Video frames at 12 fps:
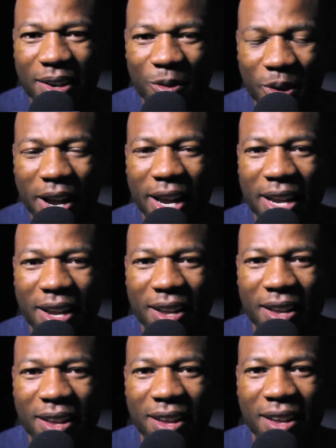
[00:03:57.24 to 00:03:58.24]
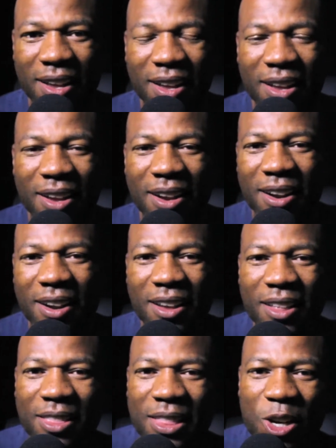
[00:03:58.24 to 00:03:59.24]
right?
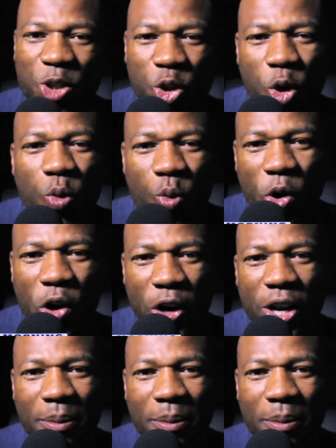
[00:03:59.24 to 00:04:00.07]
They're so worried